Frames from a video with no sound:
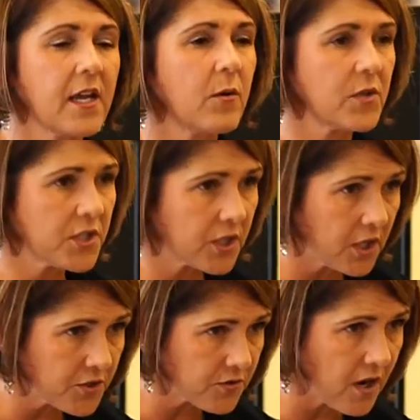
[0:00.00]
I want you to
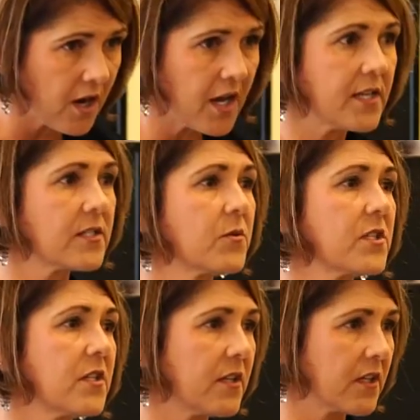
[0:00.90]
close your eyes. I
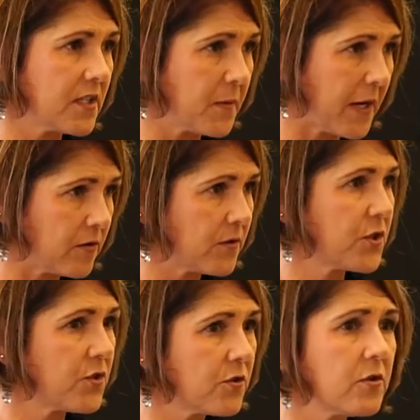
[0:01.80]
want you to think about
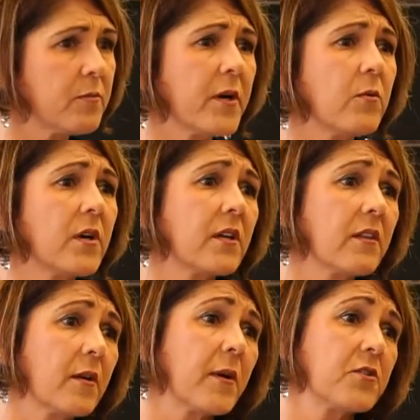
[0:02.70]
soup. I want you to
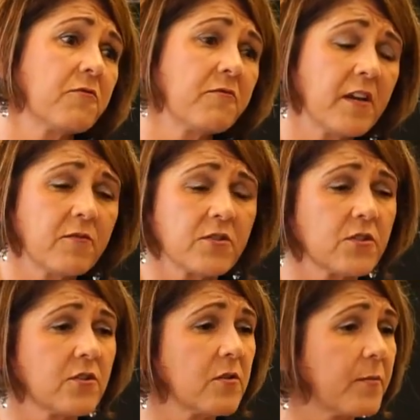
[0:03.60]
think about your favorite
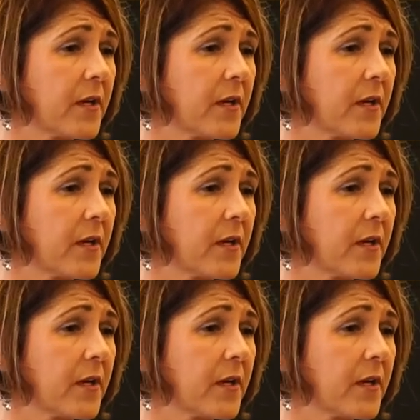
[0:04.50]
soup.